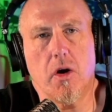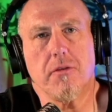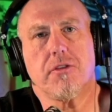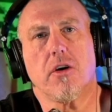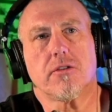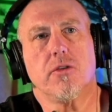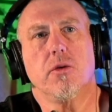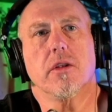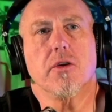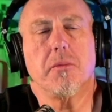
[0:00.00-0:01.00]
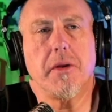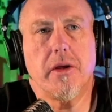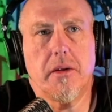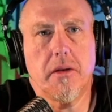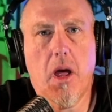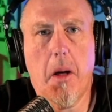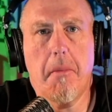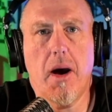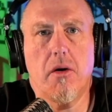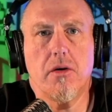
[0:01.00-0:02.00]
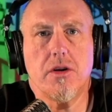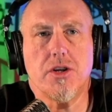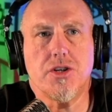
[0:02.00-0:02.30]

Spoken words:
I've talked to it a little bit about,